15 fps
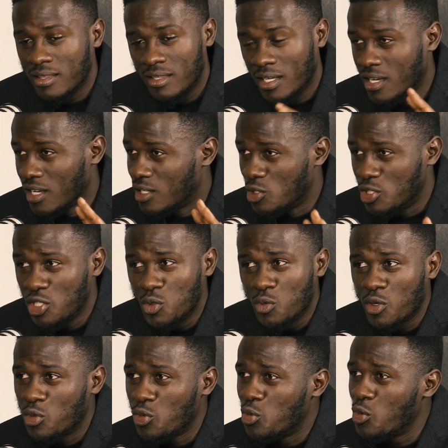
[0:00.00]
They can deal
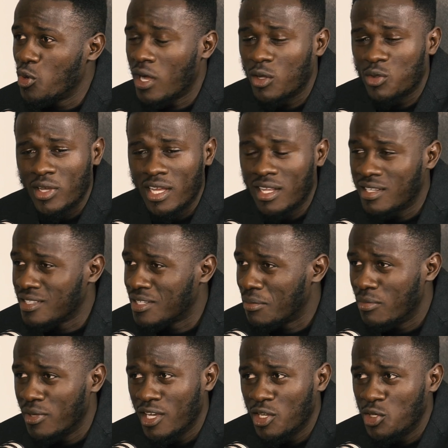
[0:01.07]
with who hiring the
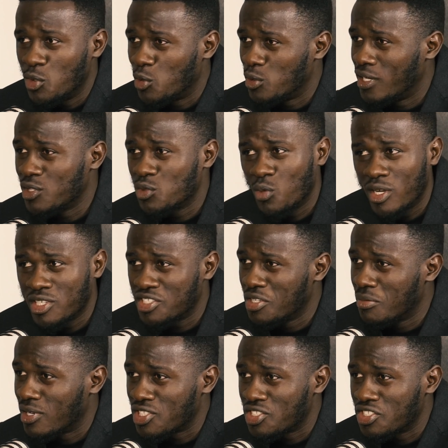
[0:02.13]
maid or that
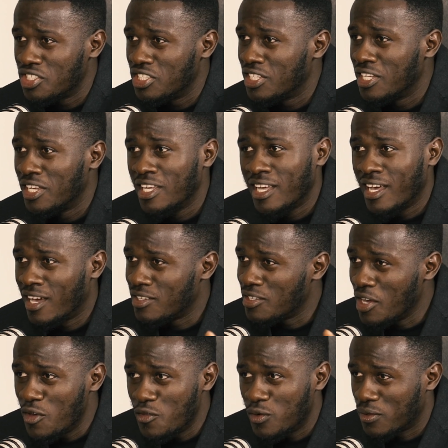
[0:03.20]
washing machine and
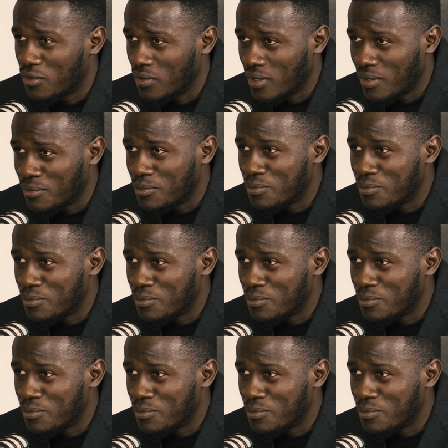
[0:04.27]
everything.